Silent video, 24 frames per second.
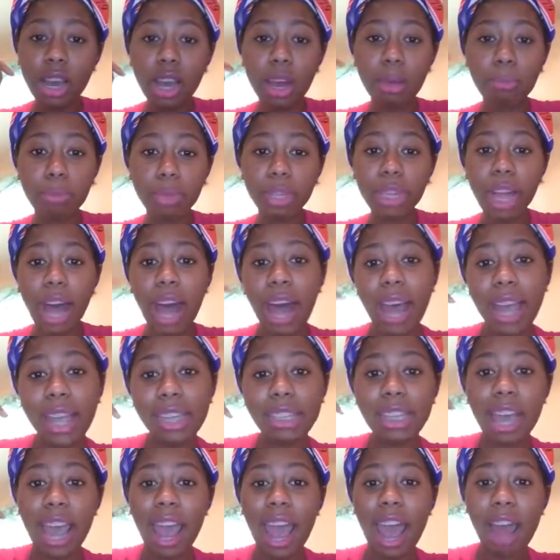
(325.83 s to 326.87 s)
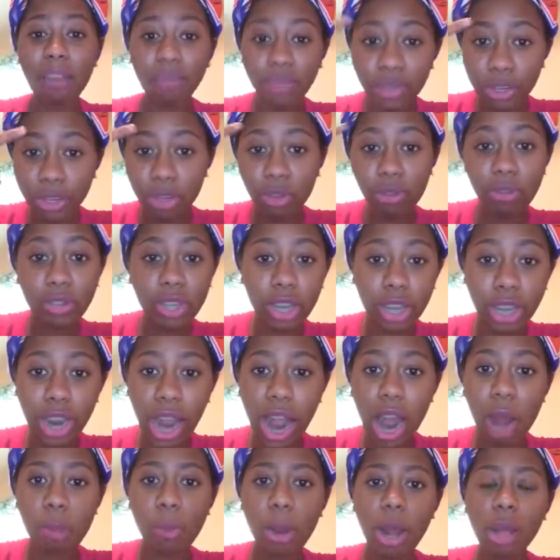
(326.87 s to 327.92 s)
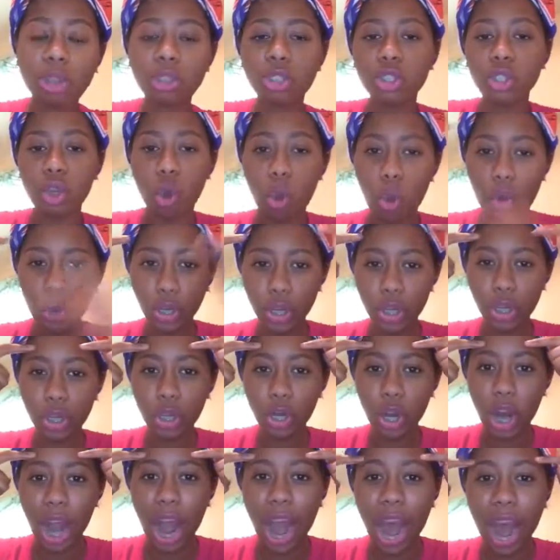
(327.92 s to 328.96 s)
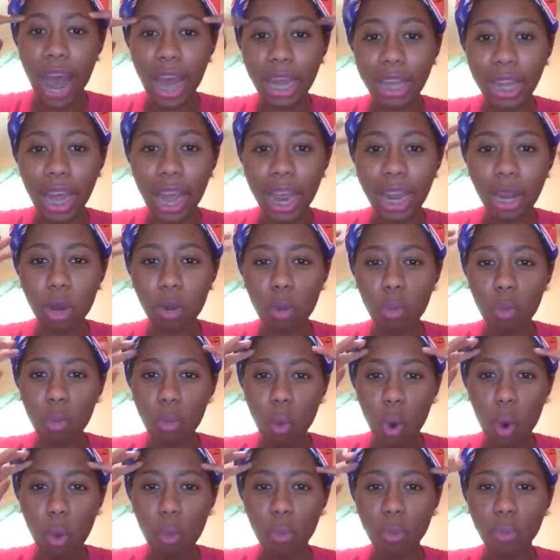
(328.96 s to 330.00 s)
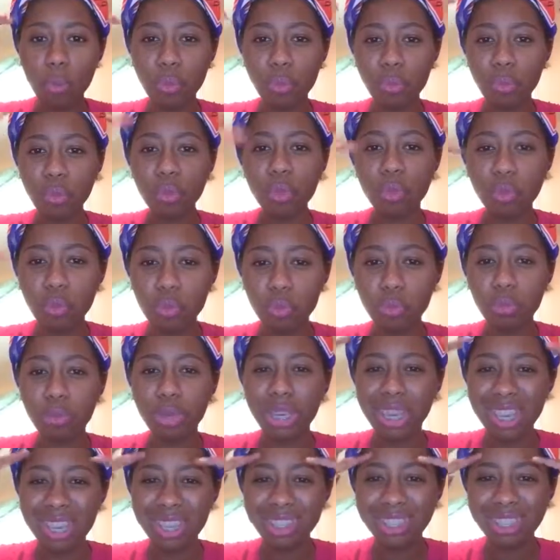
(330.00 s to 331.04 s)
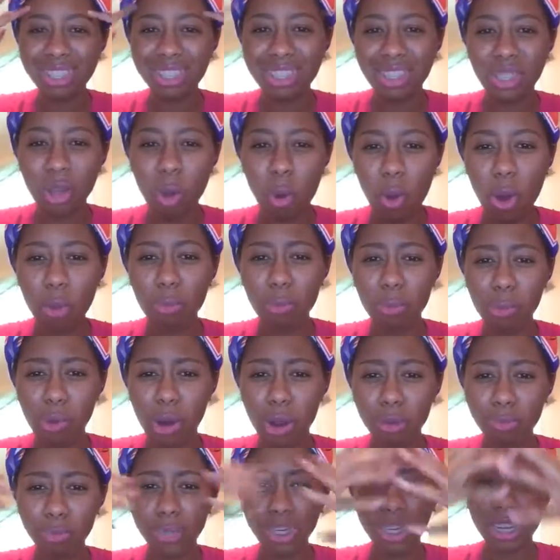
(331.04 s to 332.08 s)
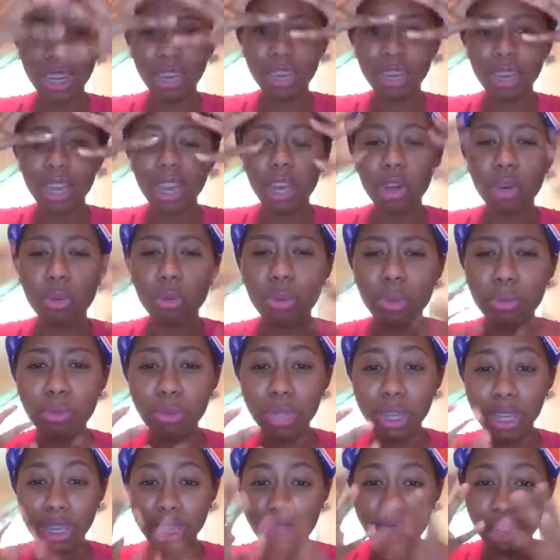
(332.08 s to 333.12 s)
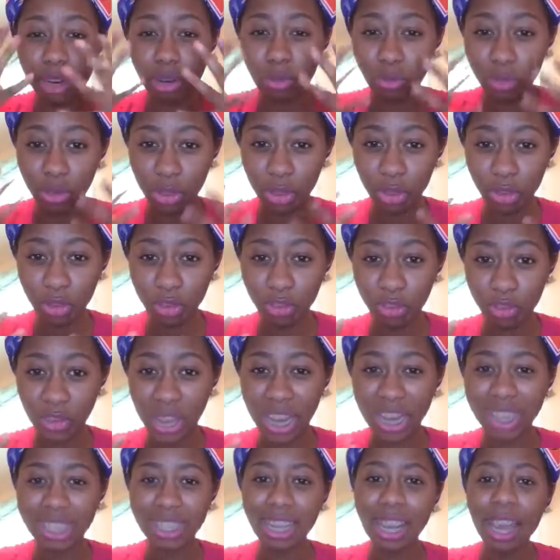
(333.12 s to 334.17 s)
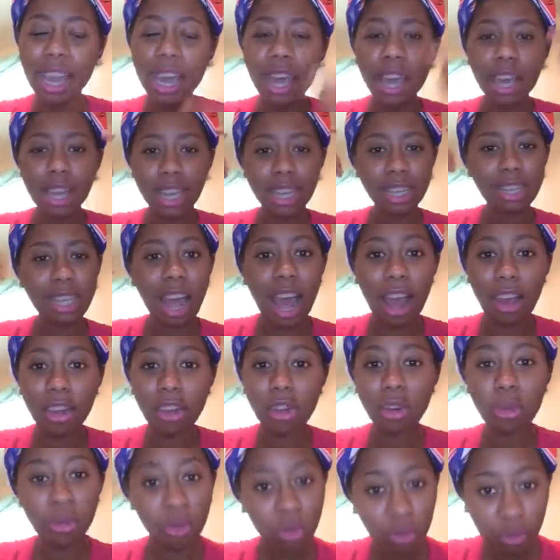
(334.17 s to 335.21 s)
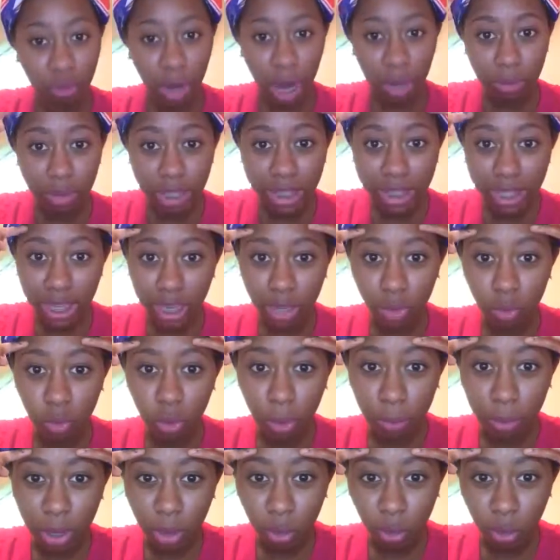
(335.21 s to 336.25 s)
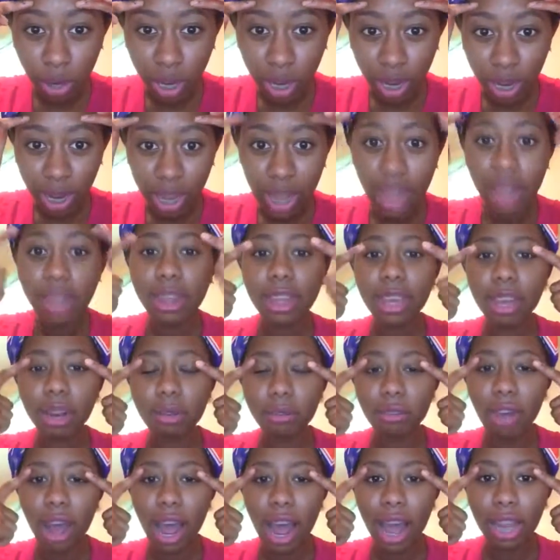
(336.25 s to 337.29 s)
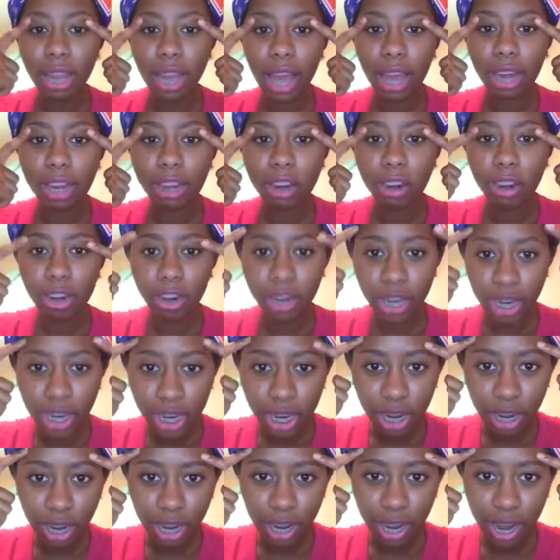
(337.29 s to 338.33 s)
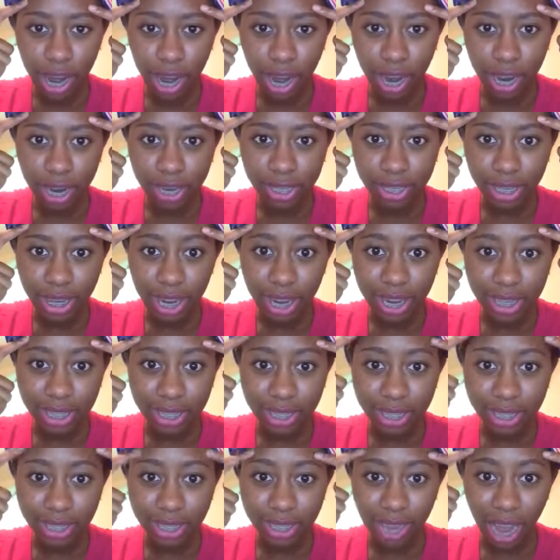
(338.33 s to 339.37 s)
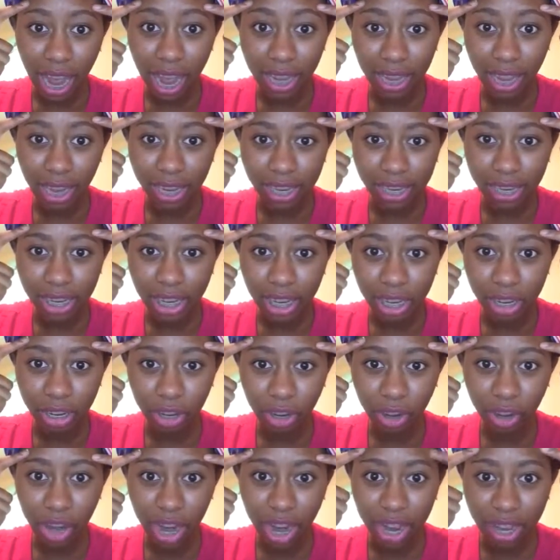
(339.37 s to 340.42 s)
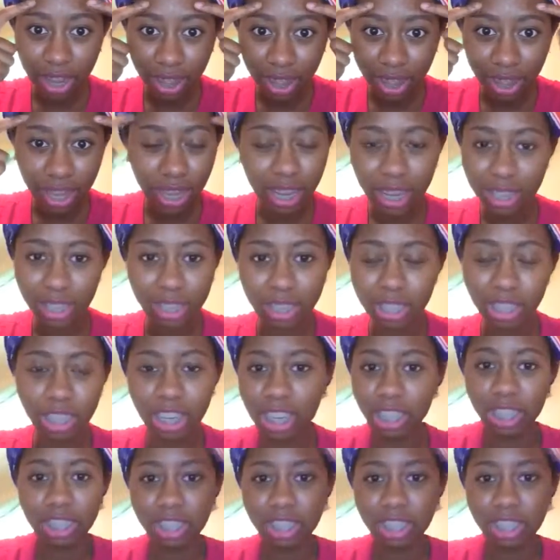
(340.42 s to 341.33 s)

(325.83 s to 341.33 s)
applied after you've done your eyebrows, so your highlight won't be so abrupt and it'll be blended in with their face. Because I know you've probably seen women where they're highlighted under here and it's highlighted here, and it's